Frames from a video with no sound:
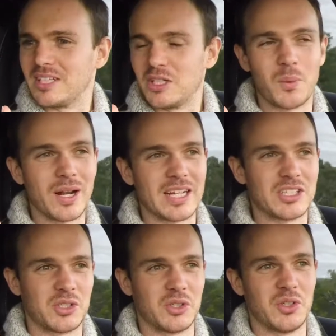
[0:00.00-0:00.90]
you're willing
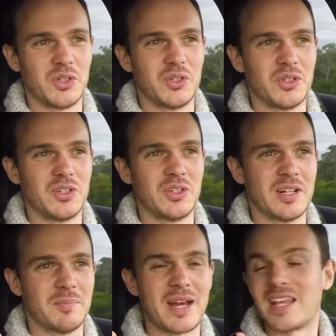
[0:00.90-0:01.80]
to
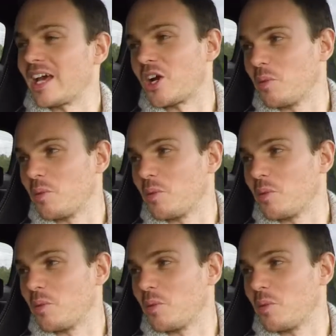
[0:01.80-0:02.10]
make that